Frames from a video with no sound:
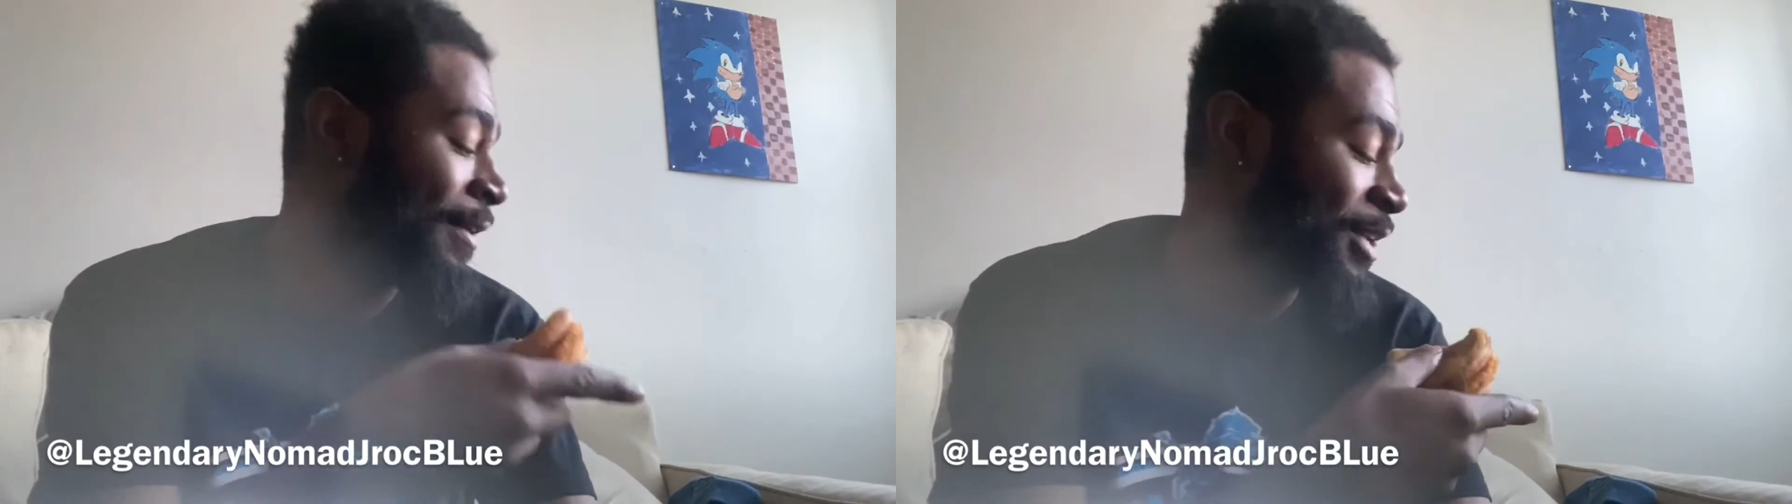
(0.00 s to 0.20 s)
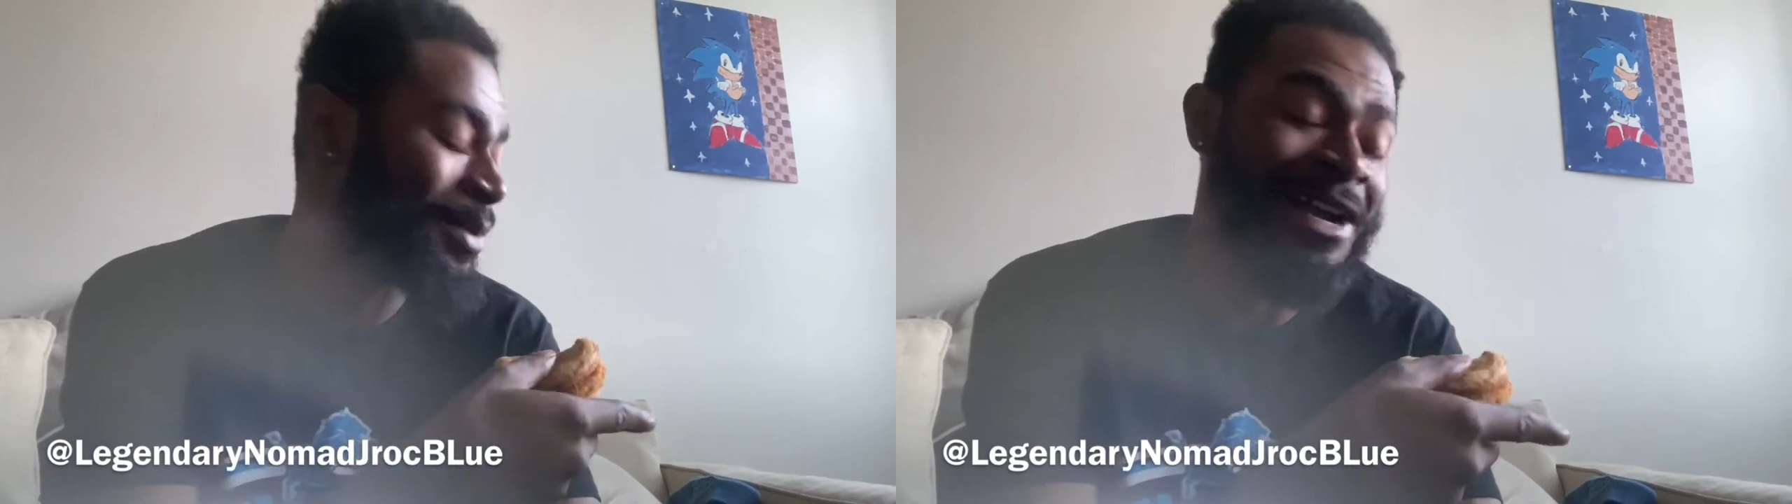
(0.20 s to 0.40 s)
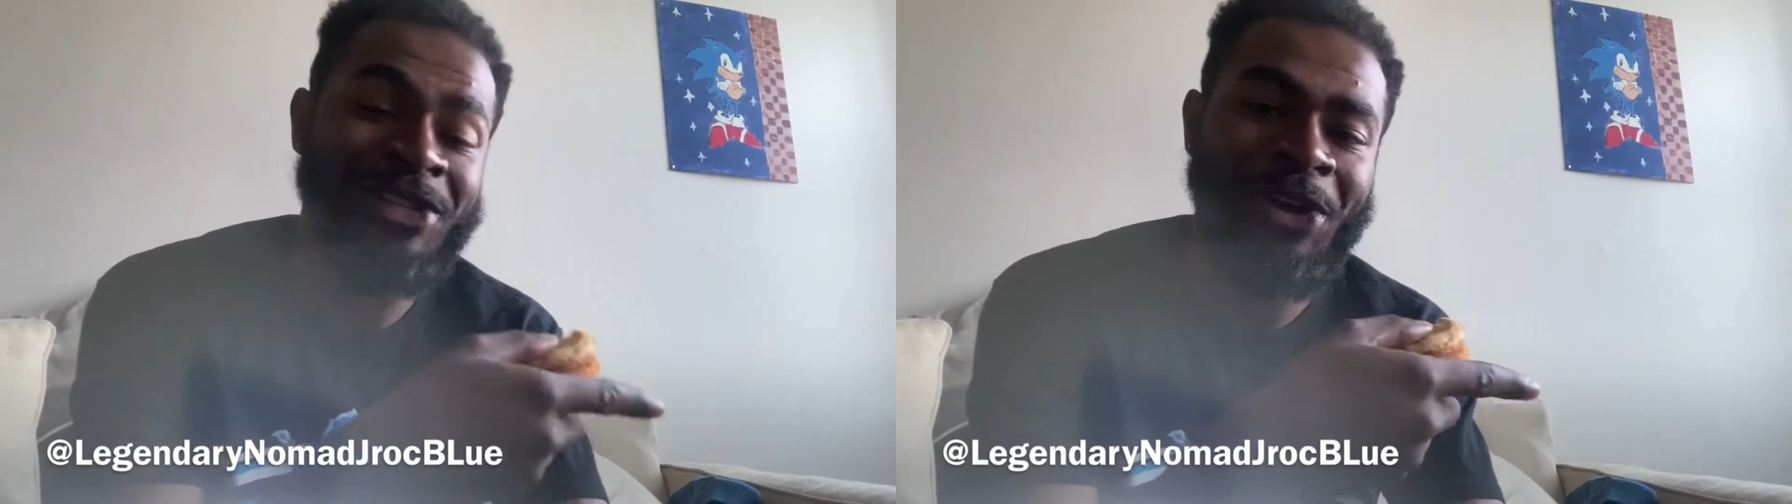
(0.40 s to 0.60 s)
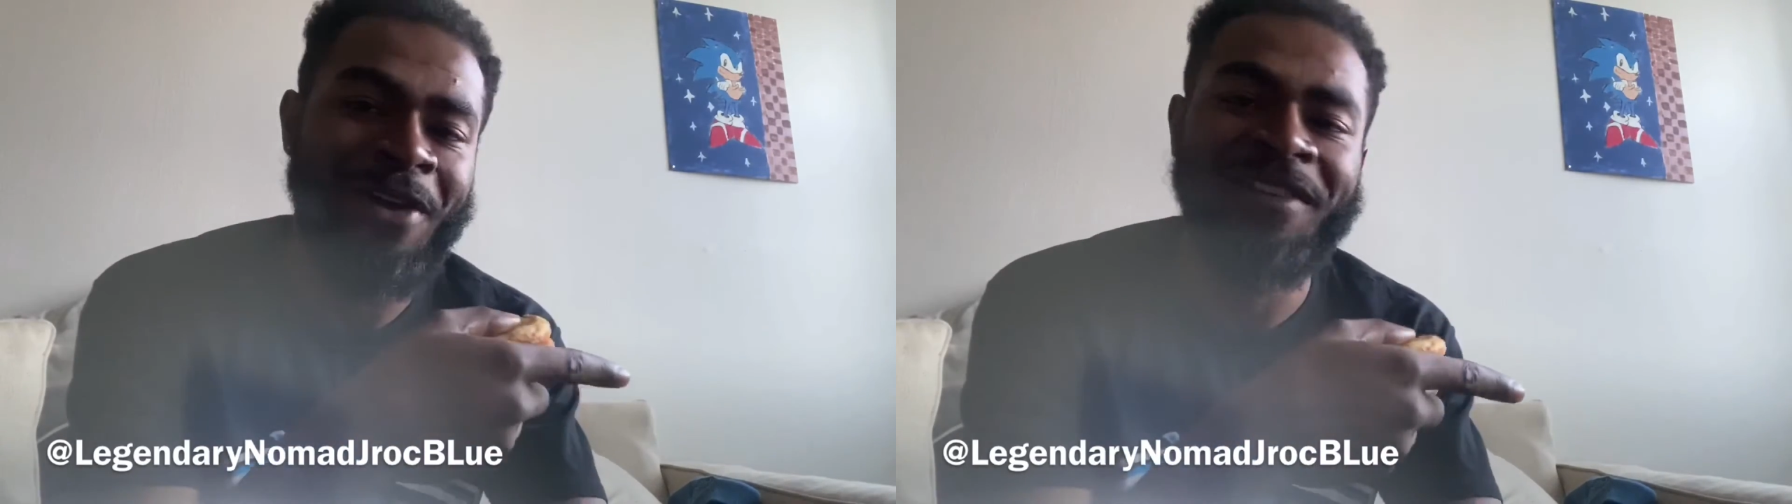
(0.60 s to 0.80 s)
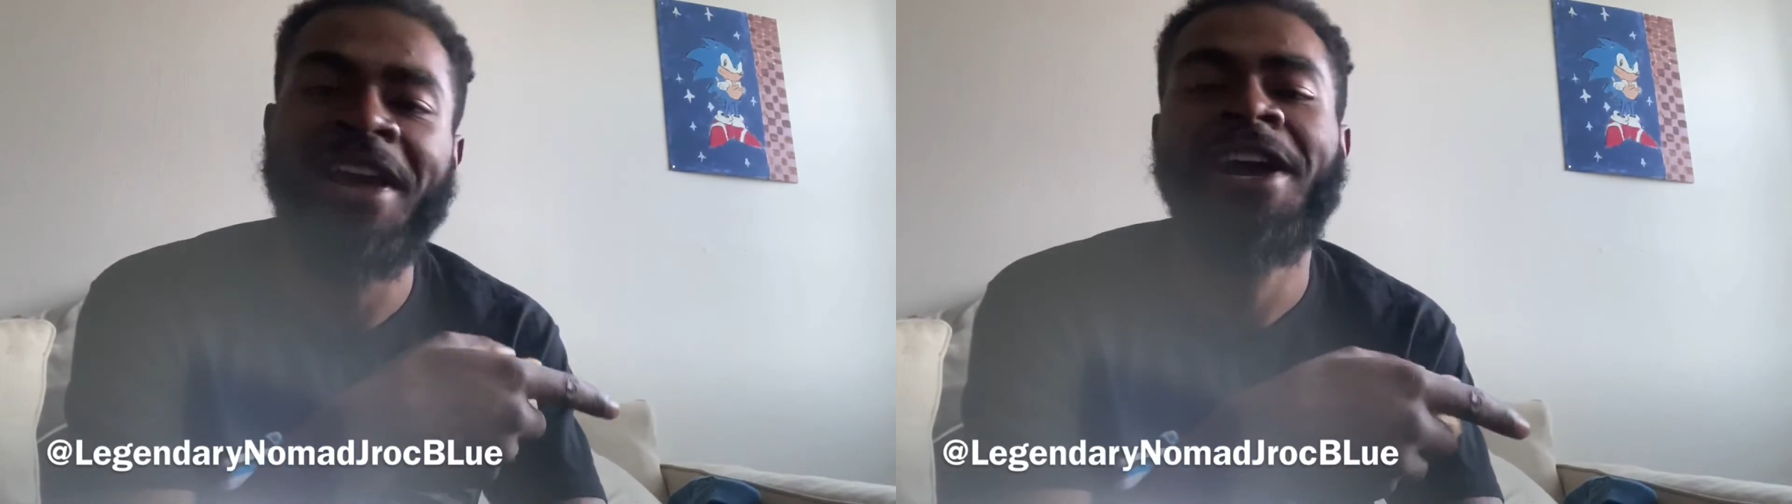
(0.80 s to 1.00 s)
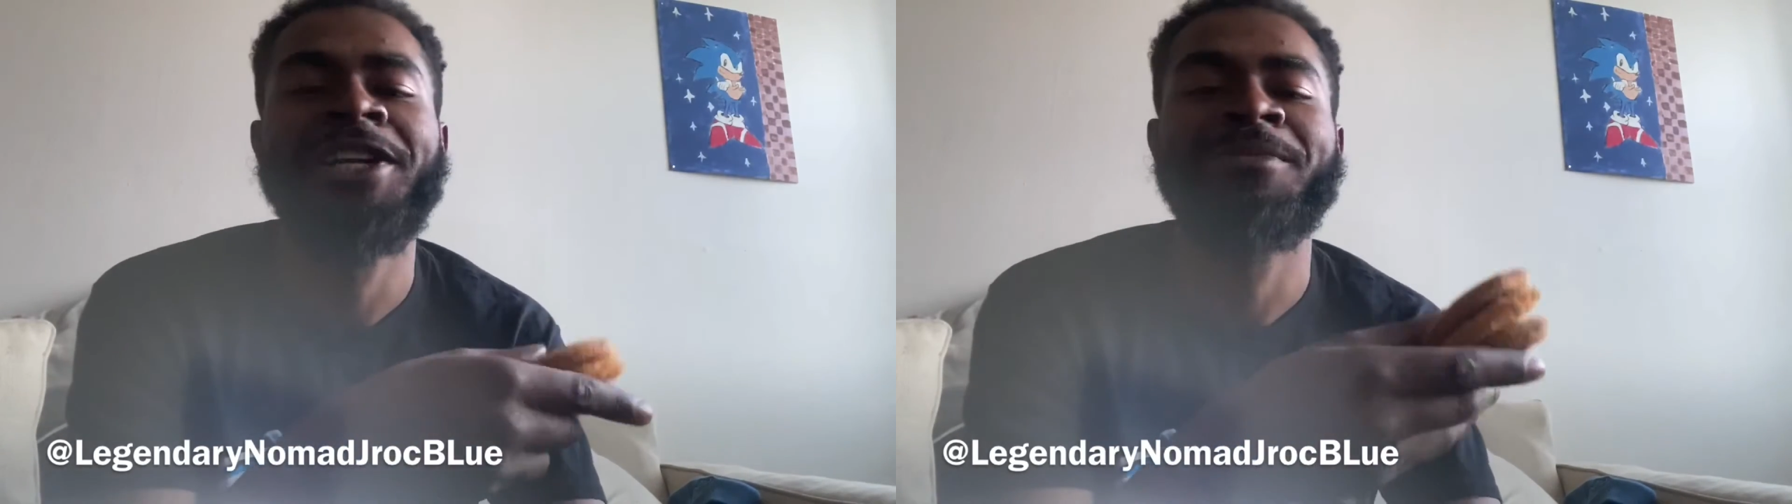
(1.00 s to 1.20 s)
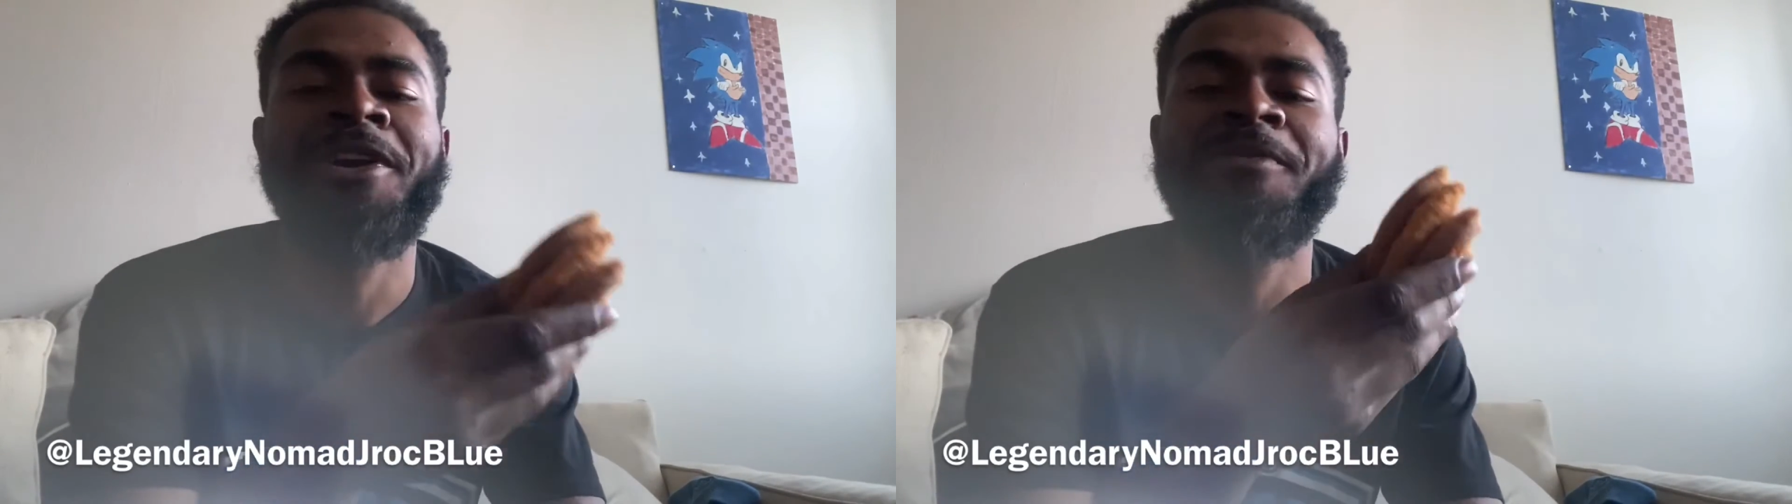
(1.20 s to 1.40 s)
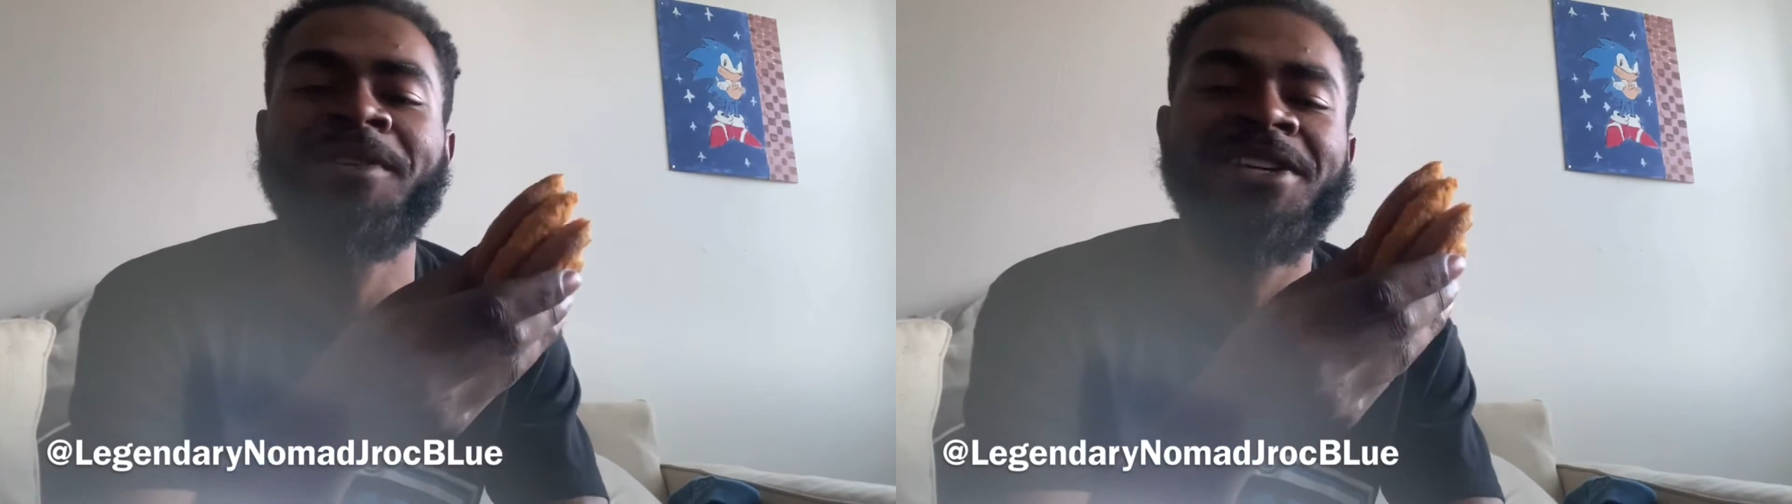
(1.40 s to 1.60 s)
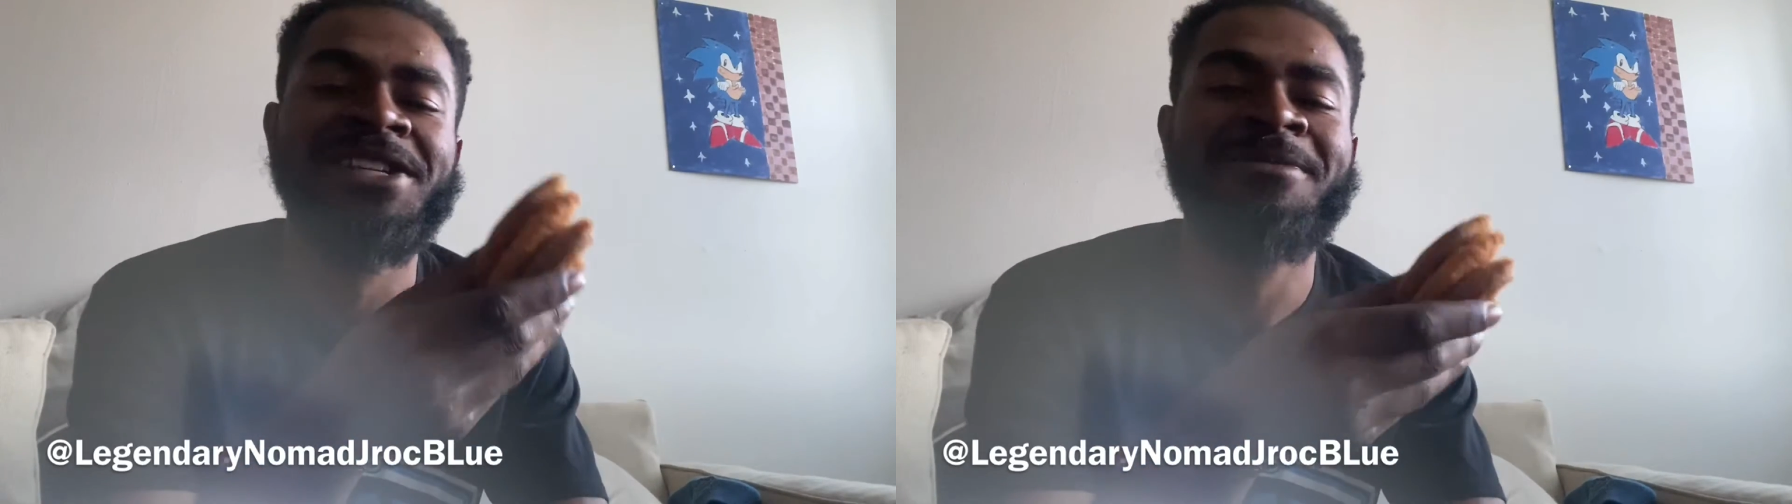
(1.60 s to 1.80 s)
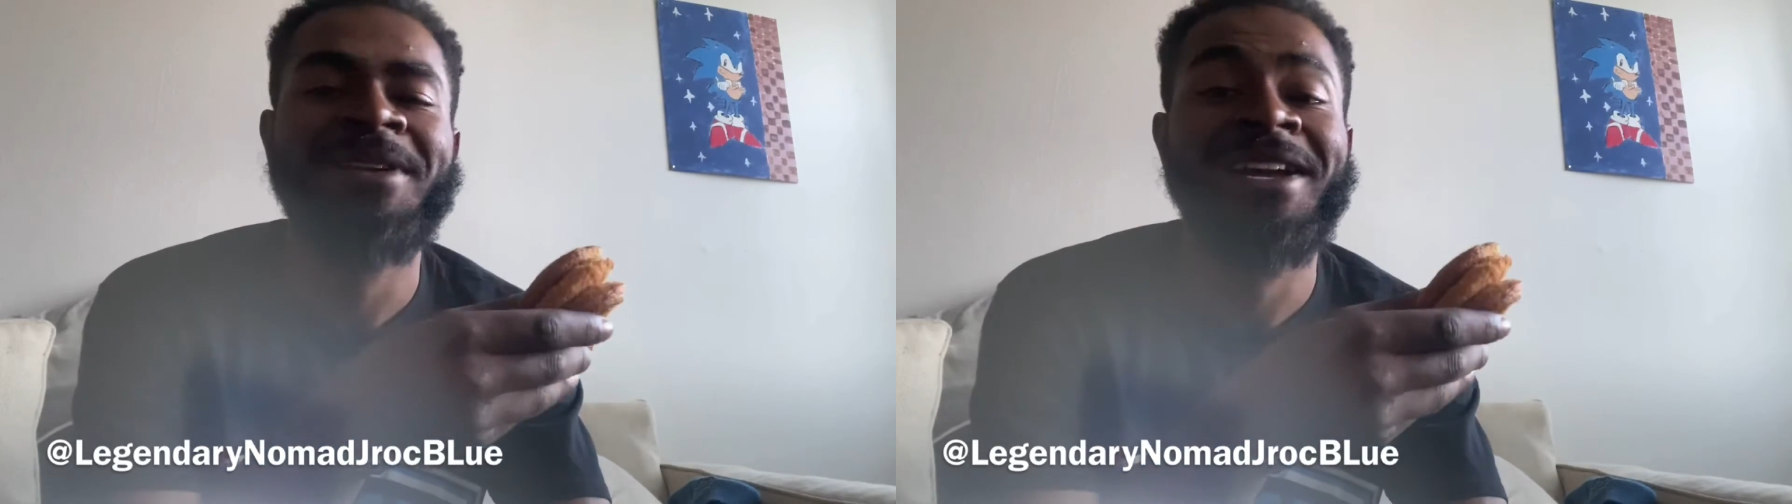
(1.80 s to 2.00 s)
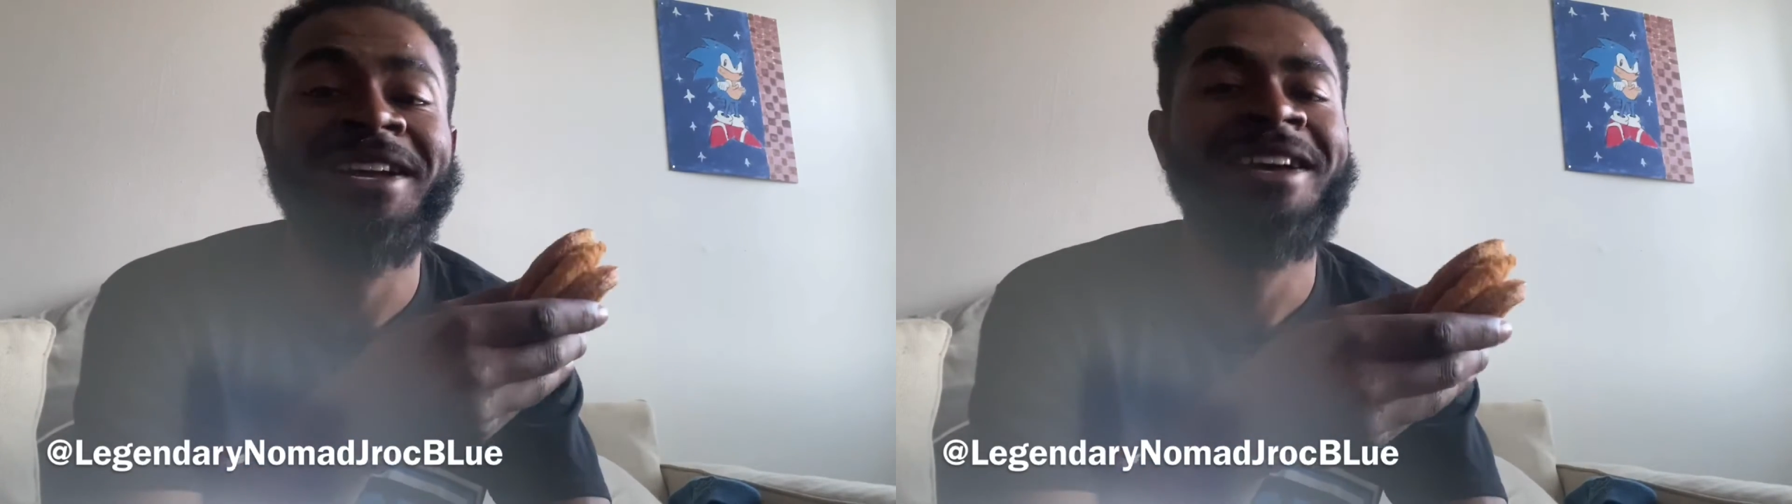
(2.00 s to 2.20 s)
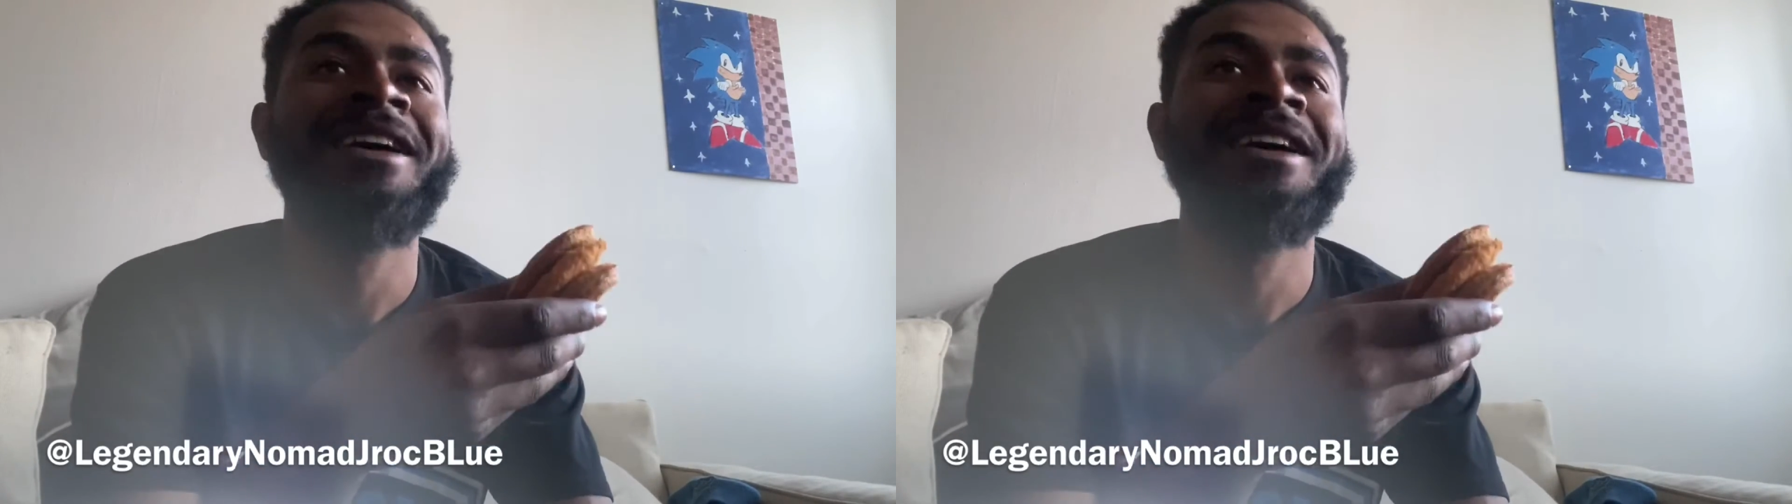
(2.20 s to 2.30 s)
That's why I took off the hash brown, because I'm like,